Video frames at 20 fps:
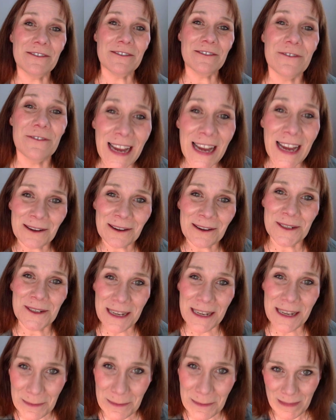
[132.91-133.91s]

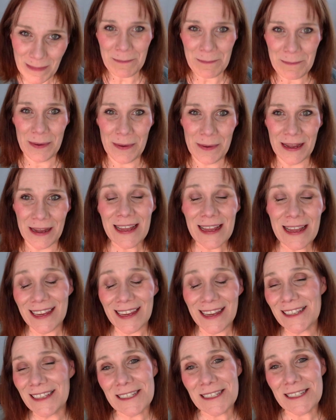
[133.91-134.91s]
founder member.
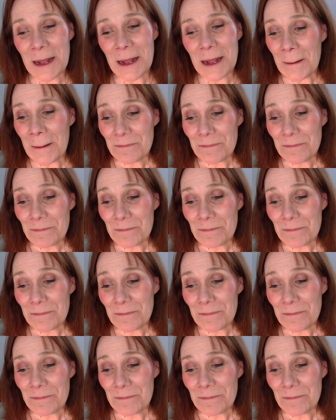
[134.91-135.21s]
It's,